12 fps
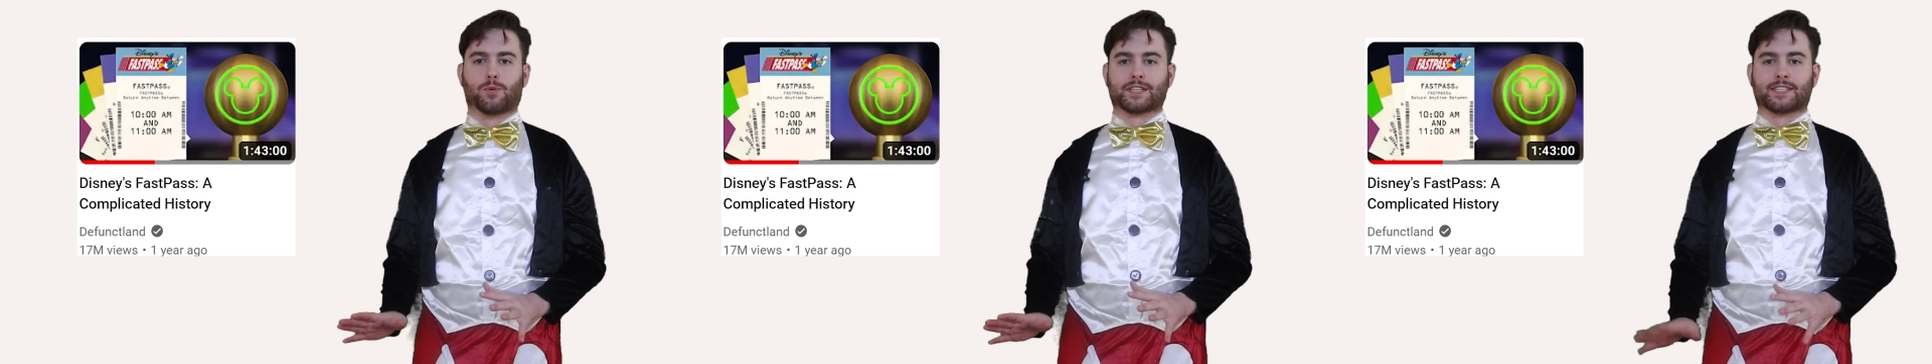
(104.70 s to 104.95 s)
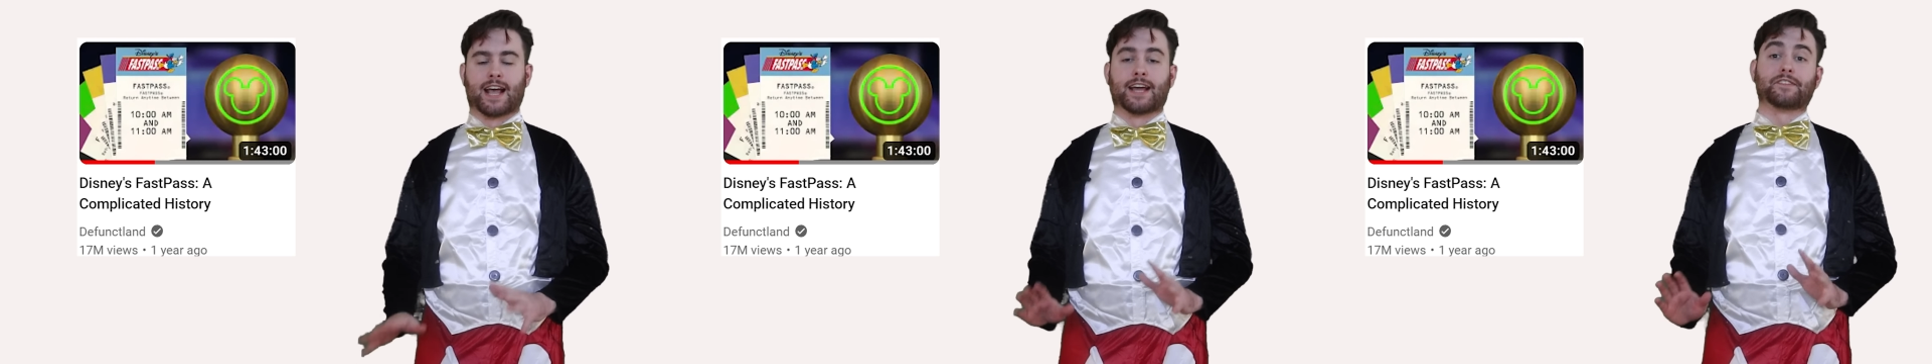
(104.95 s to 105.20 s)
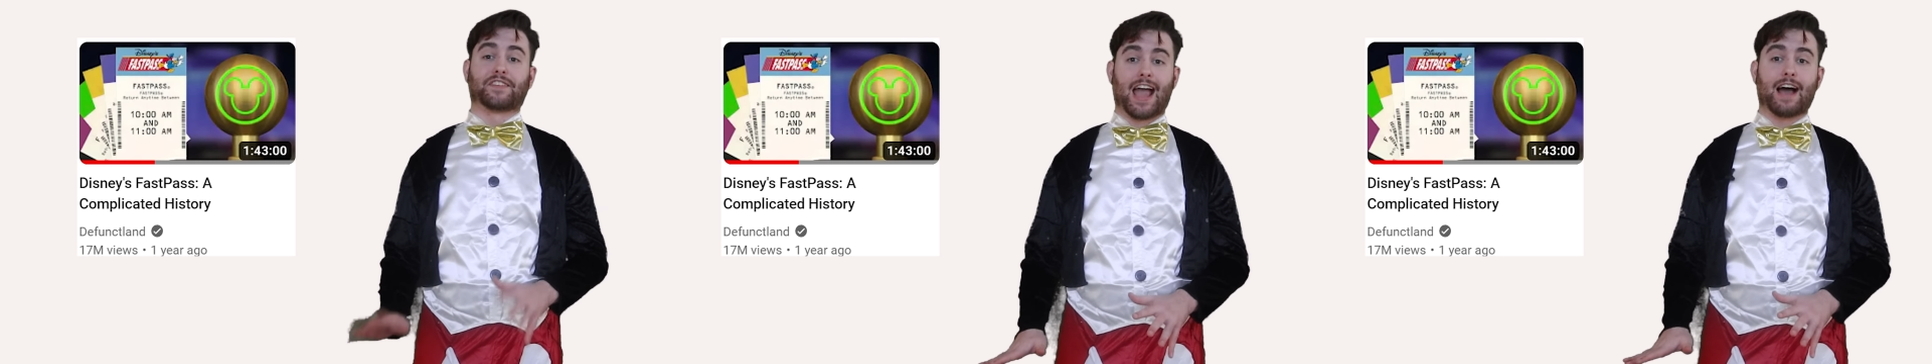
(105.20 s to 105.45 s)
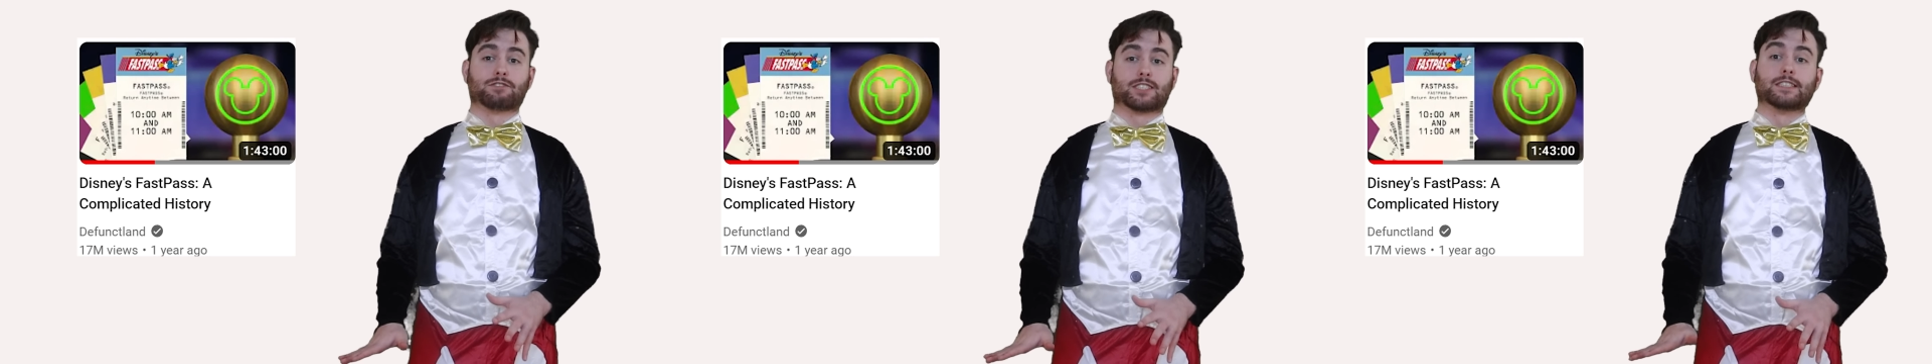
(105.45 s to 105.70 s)
USA. And if you
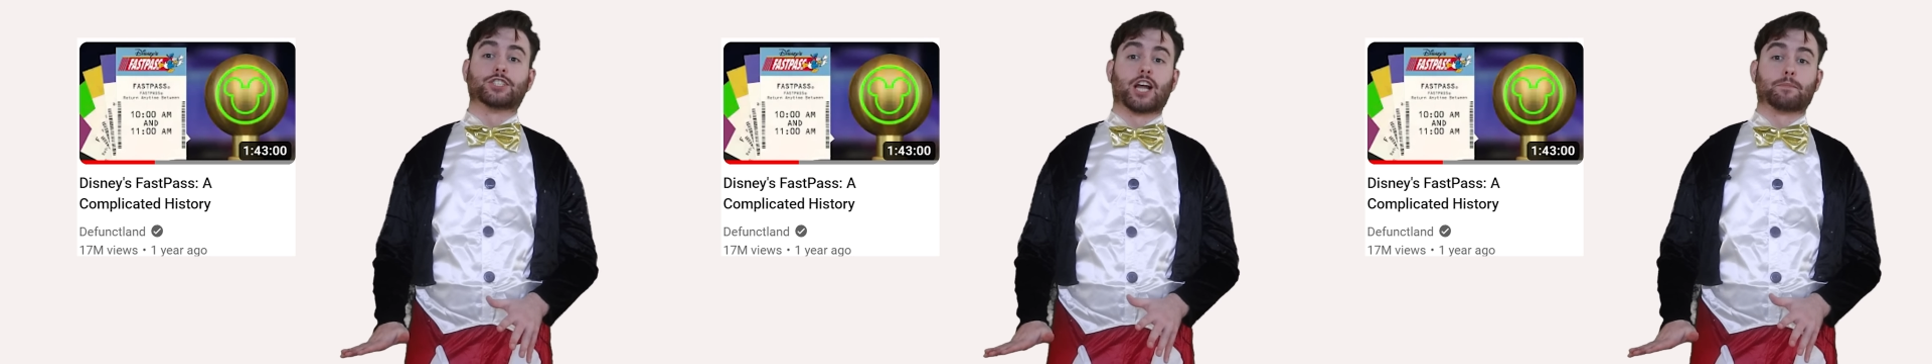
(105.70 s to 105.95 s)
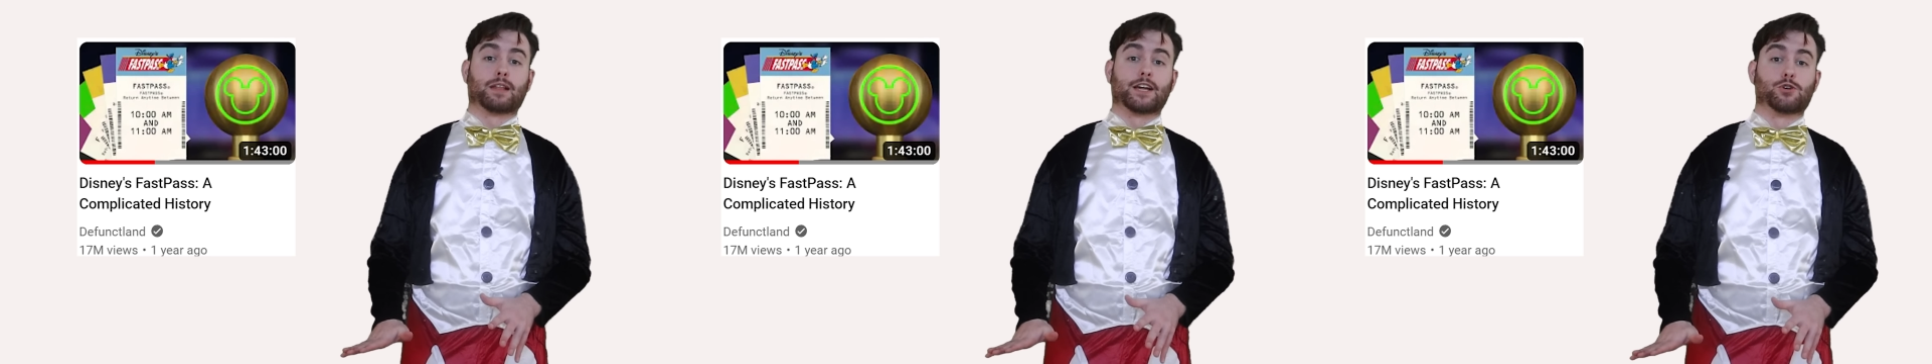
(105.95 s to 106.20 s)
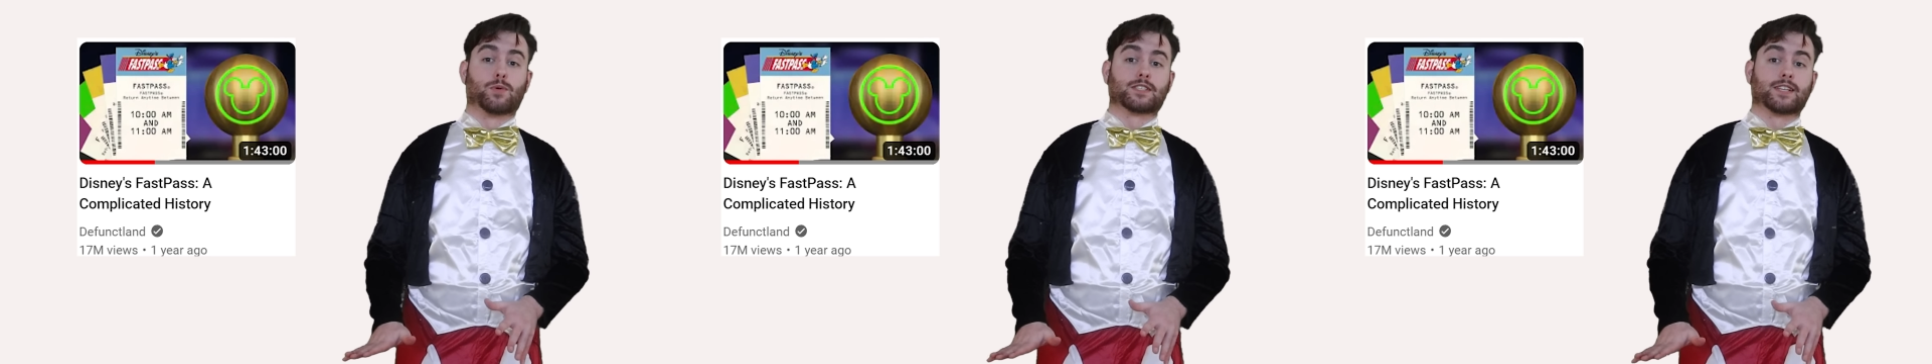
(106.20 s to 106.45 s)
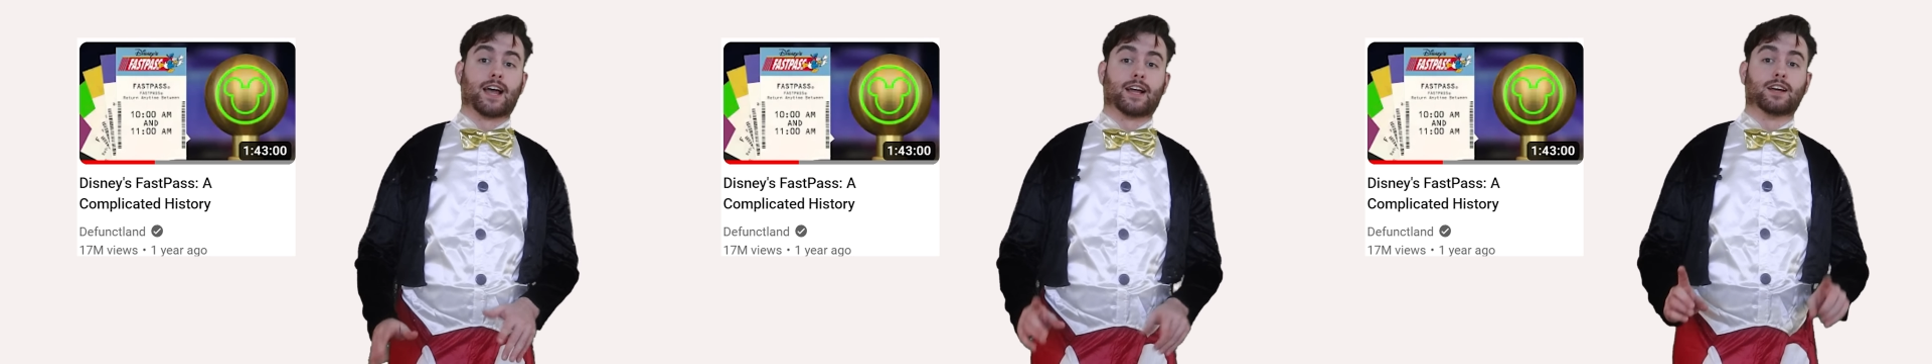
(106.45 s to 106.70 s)
haven't seen Shapeland
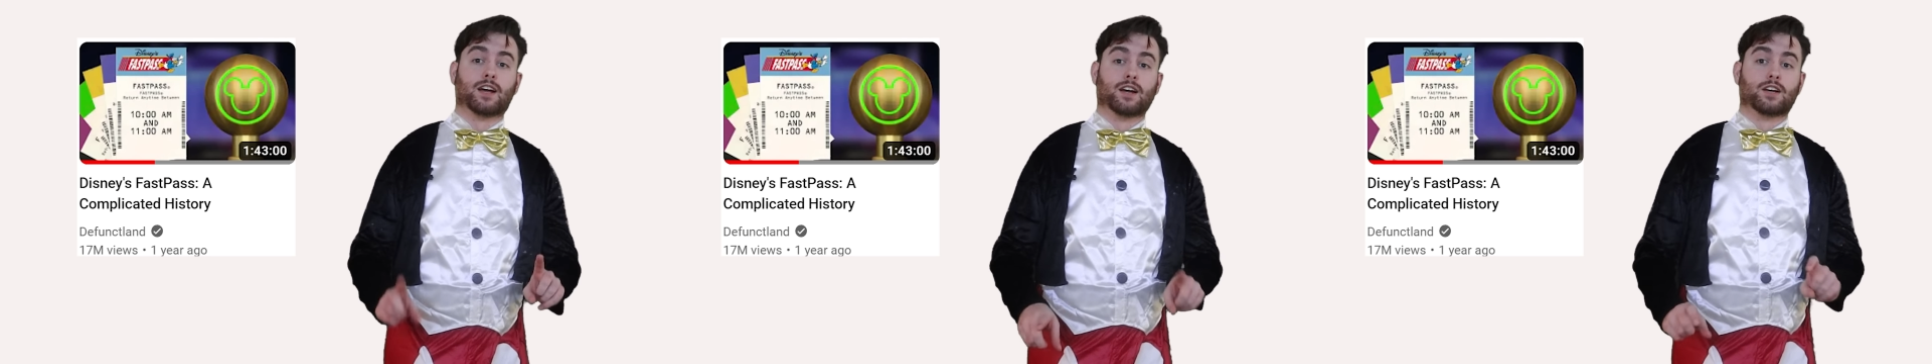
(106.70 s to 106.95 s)
USA,